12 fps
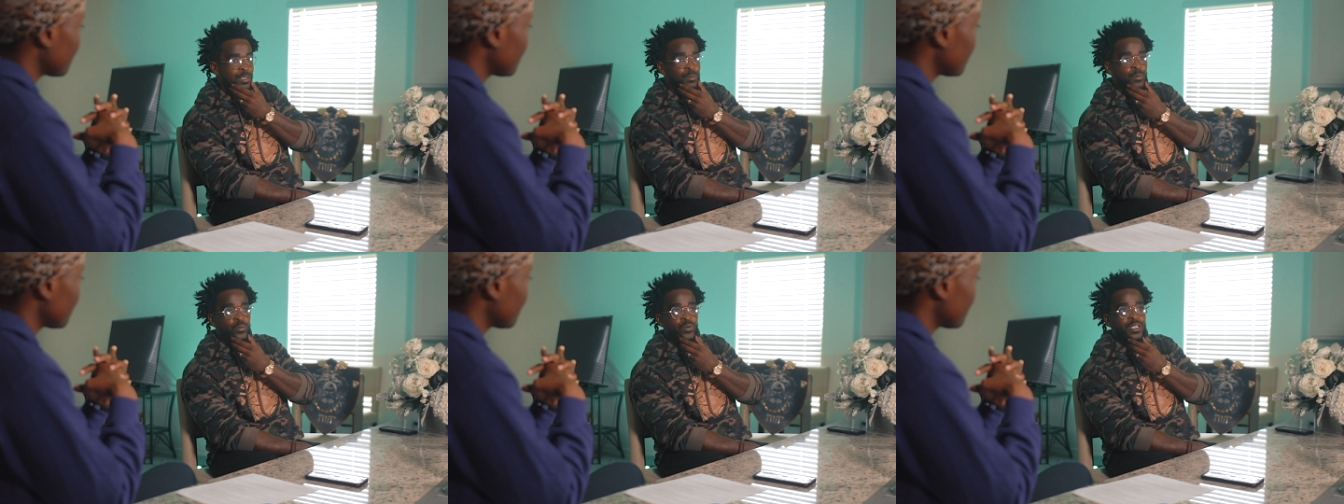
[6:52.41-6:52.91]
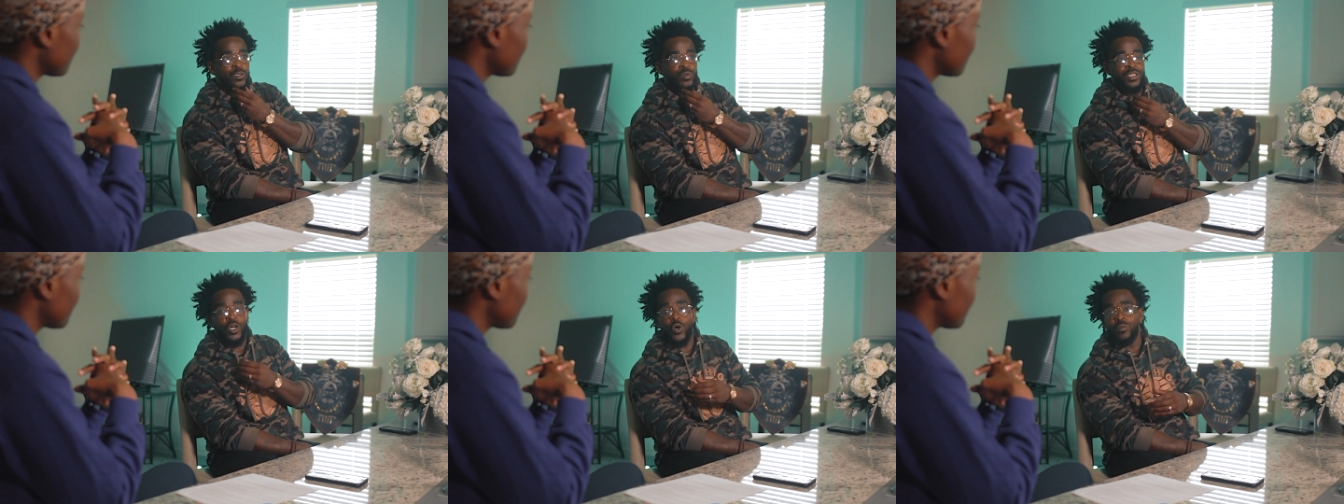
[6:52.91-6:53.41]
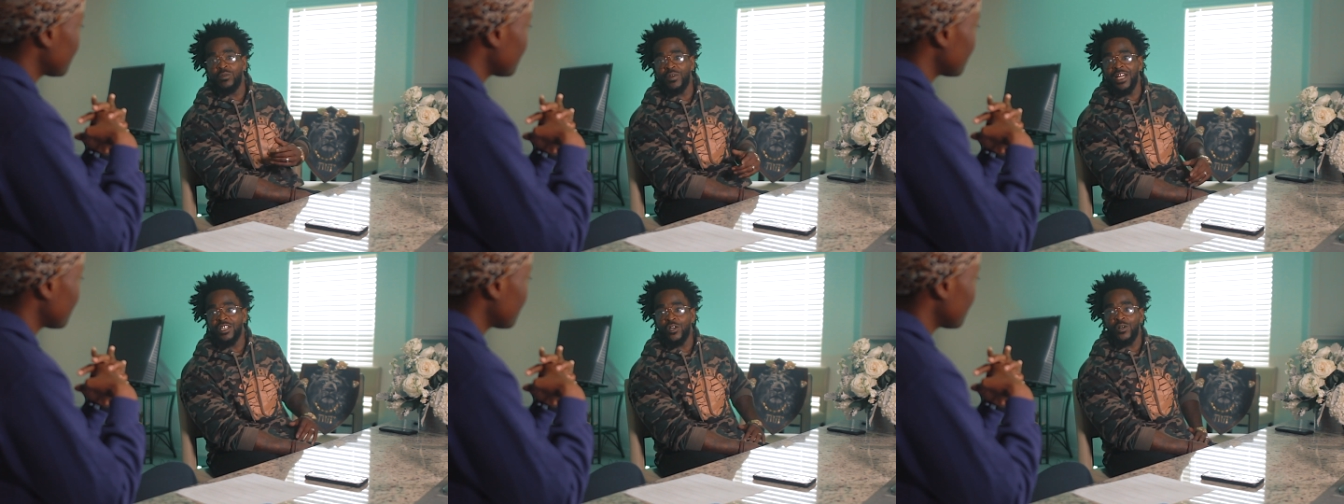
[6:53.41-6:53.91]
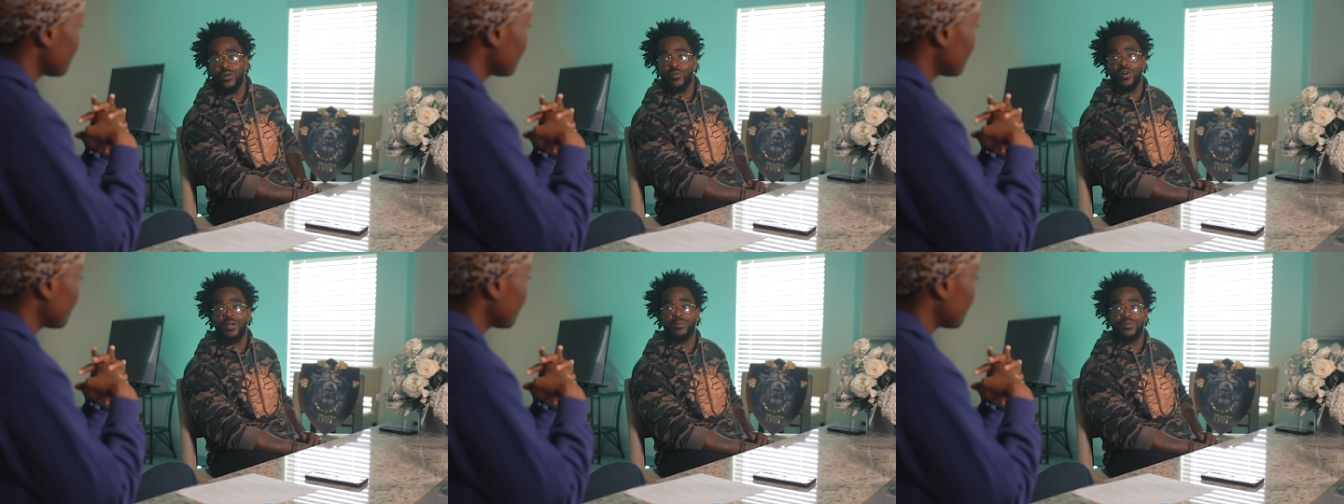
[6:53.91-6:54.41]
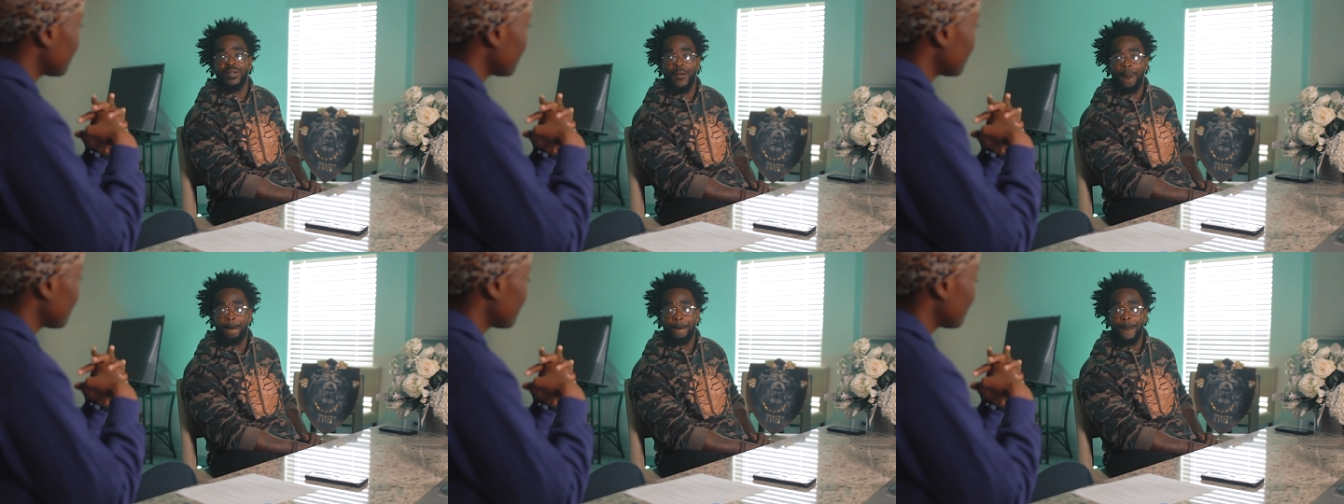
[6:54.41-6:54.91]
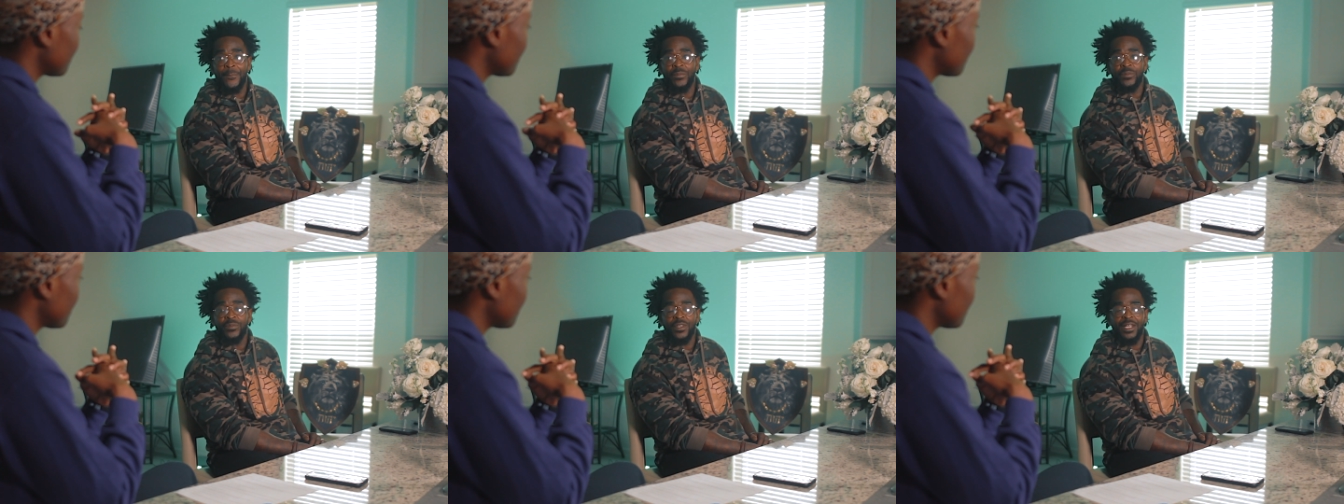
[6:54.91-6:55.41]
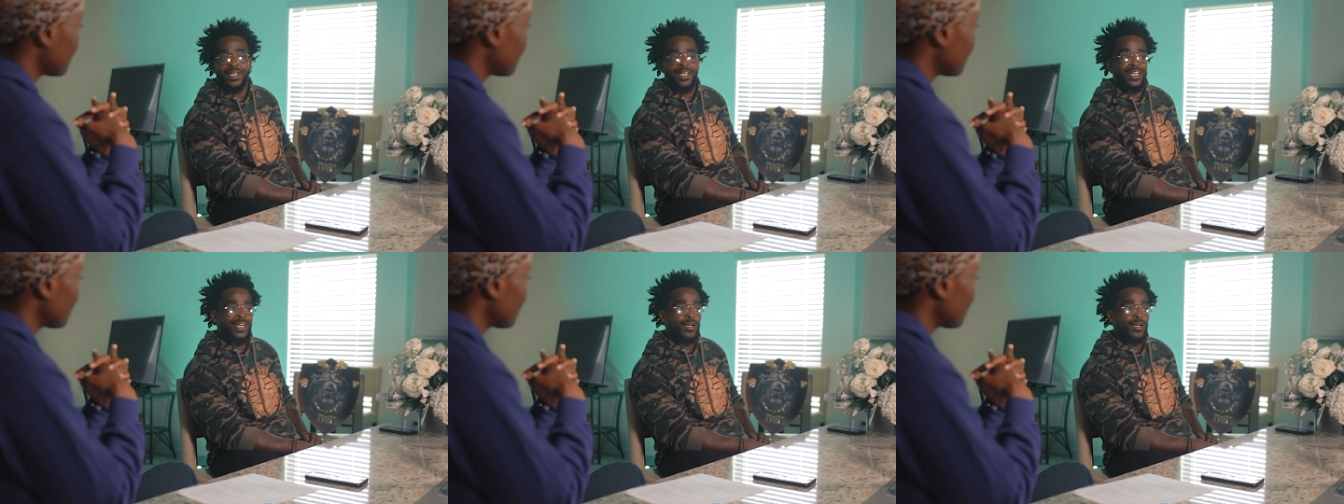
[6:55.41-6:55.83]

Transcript: some of the prison was a home invasion on robbery. And